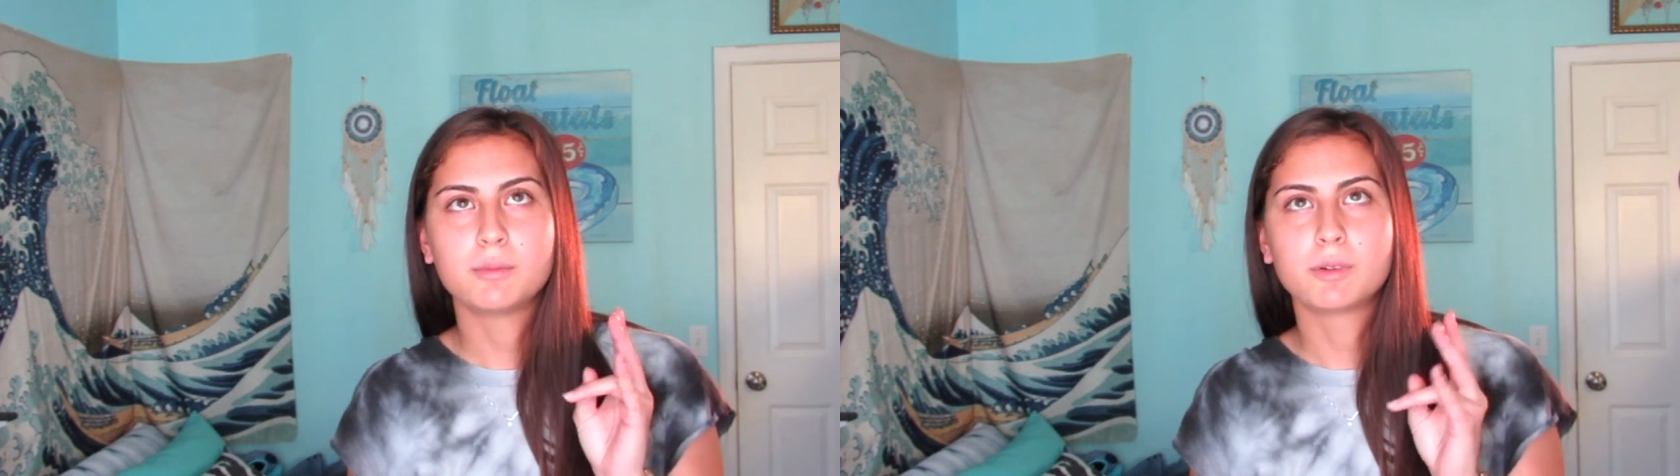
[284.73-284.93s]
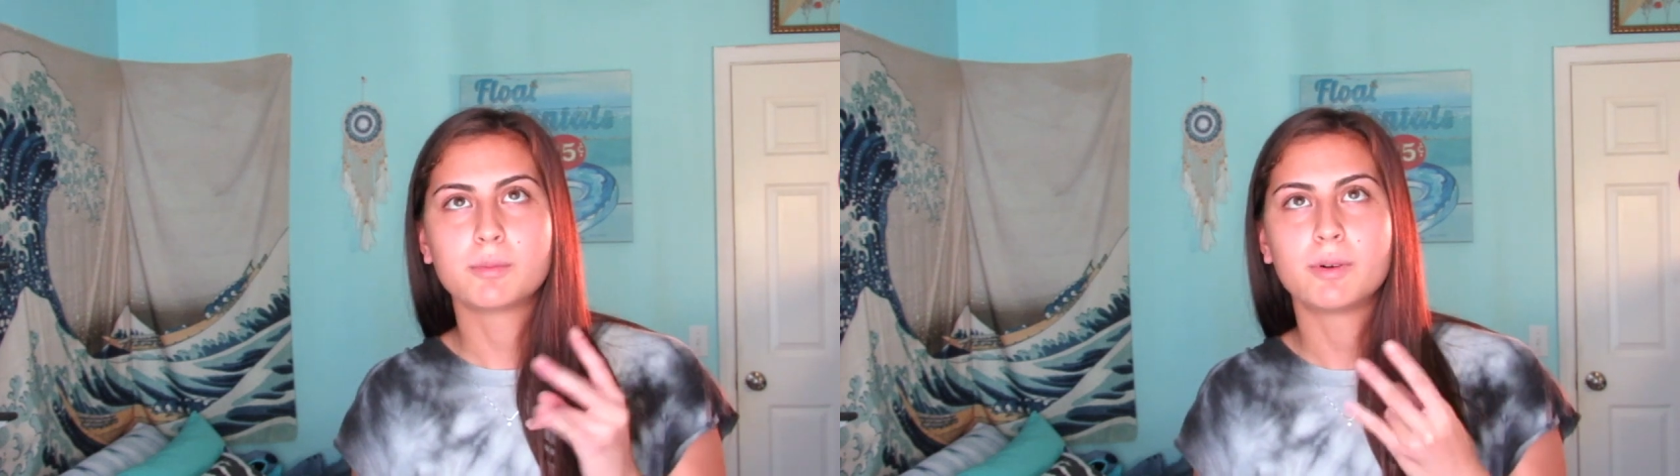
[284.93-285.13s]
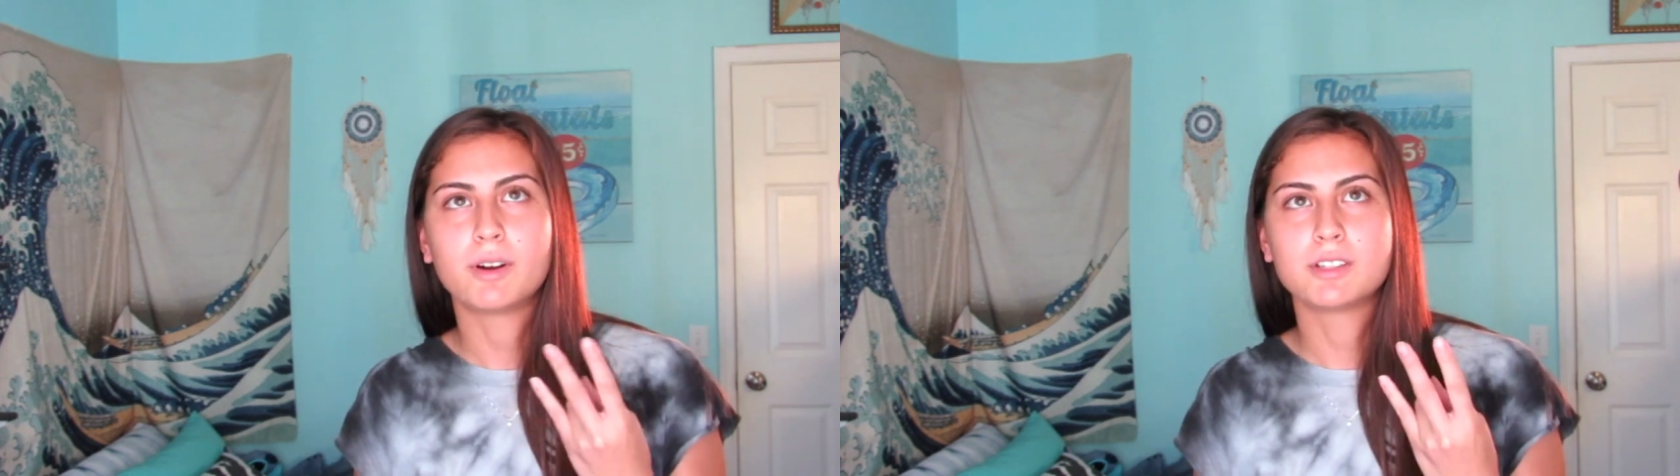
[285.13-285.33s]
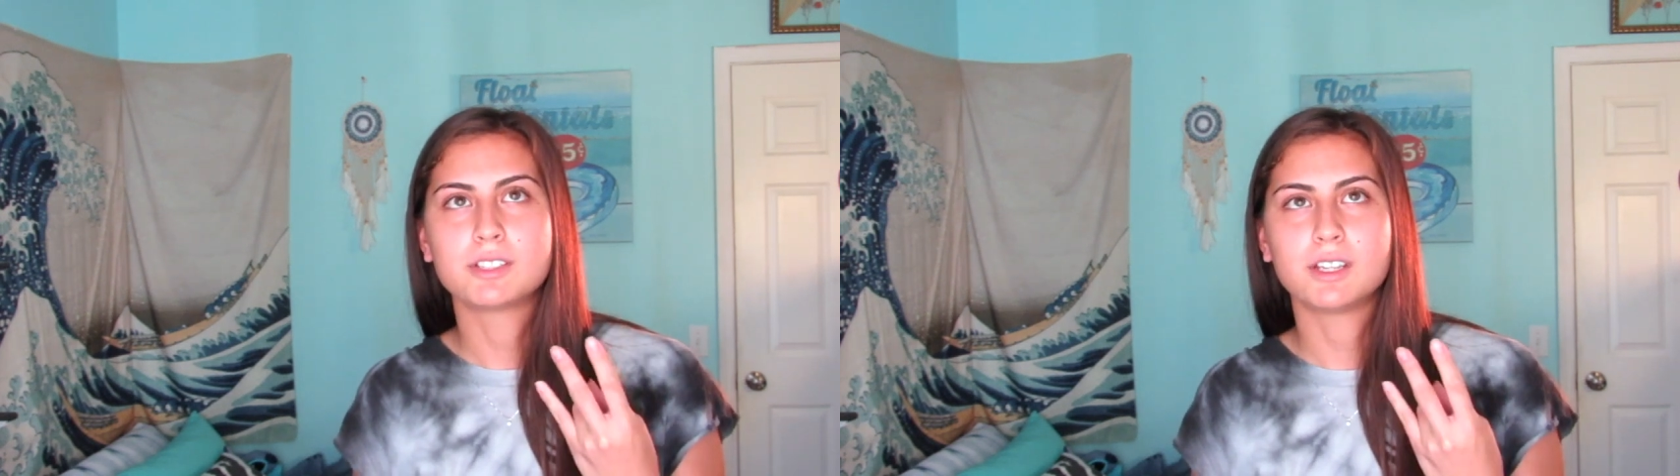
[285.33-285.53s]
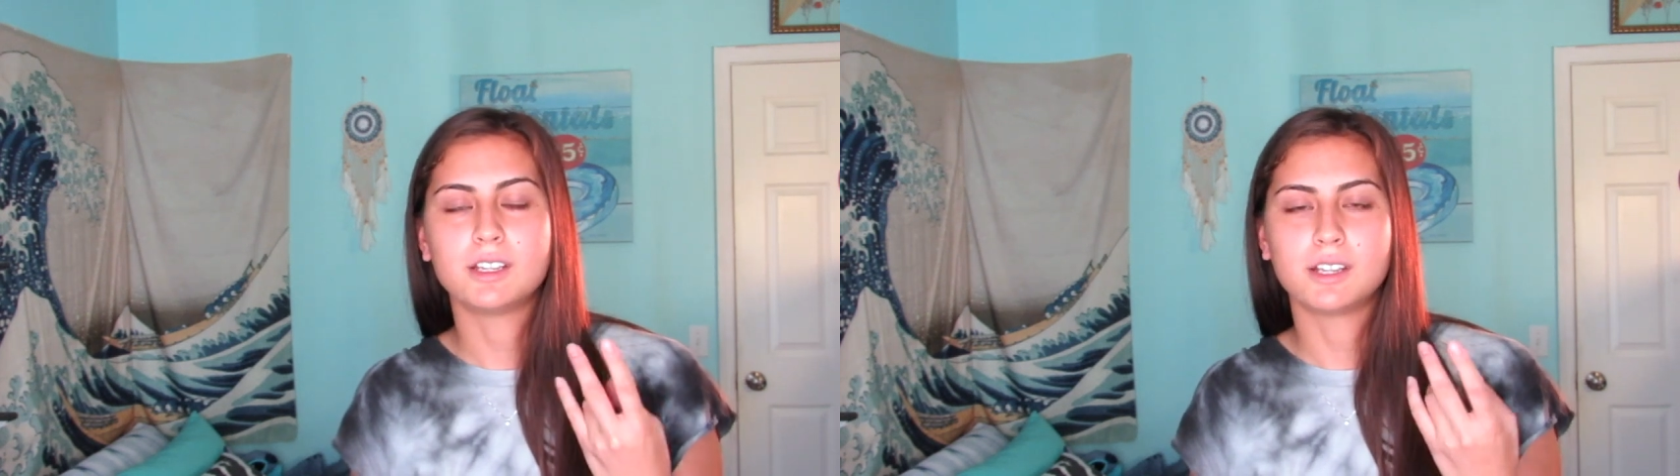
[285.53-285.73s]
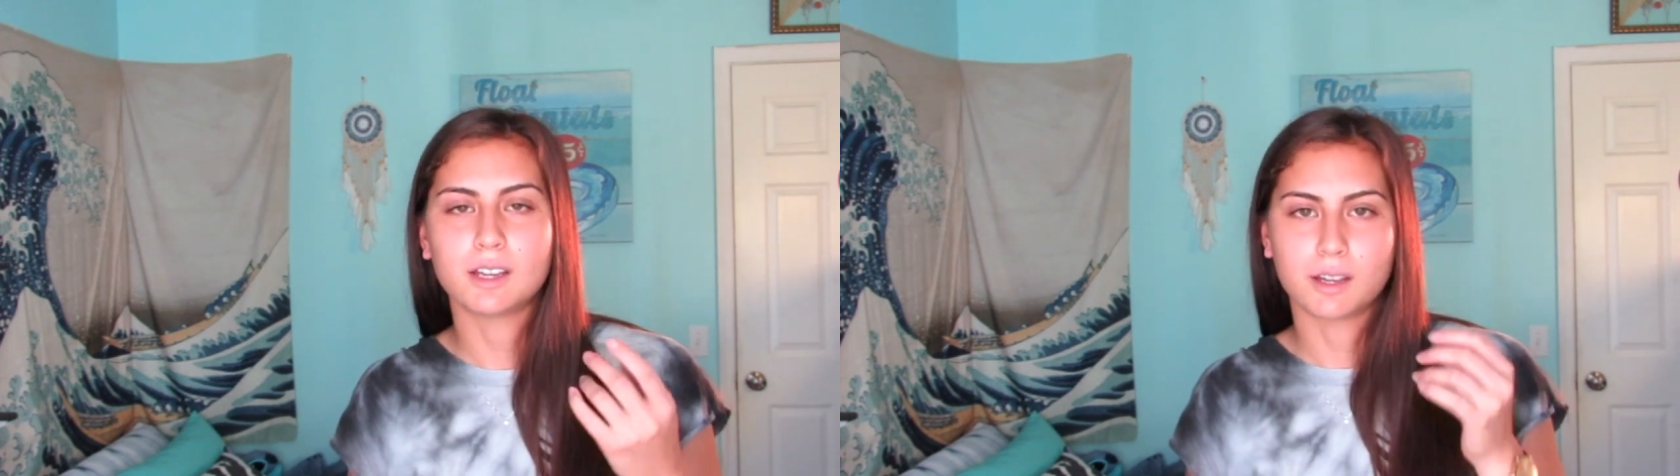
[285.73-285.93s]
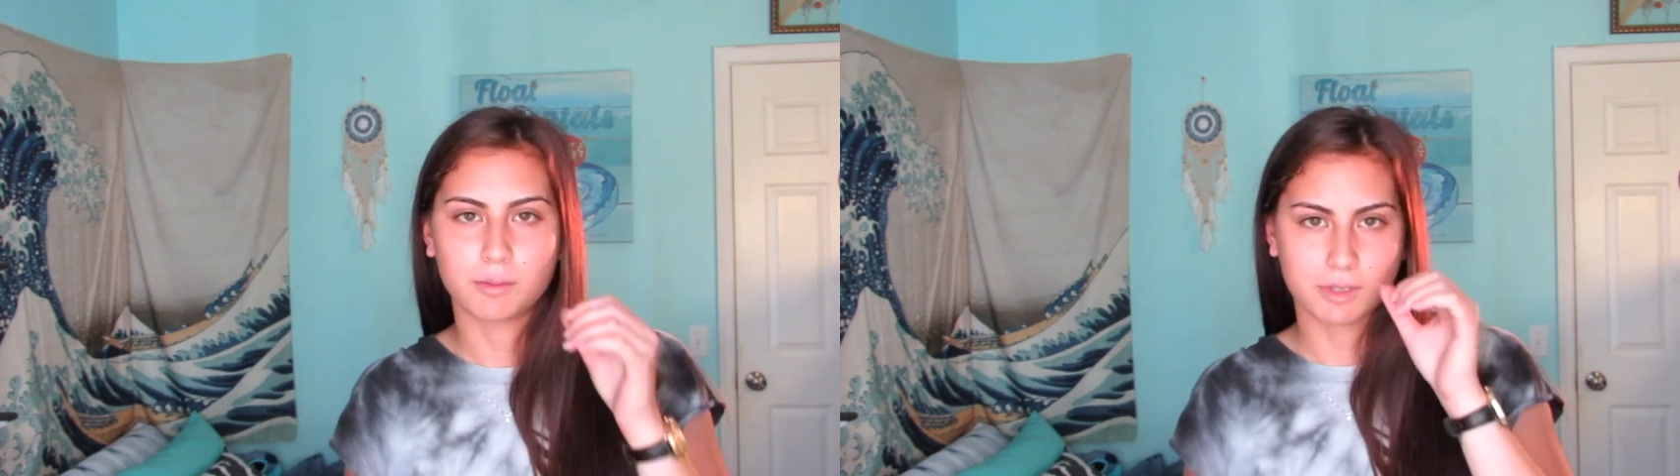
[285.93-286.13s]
more parts I need to get,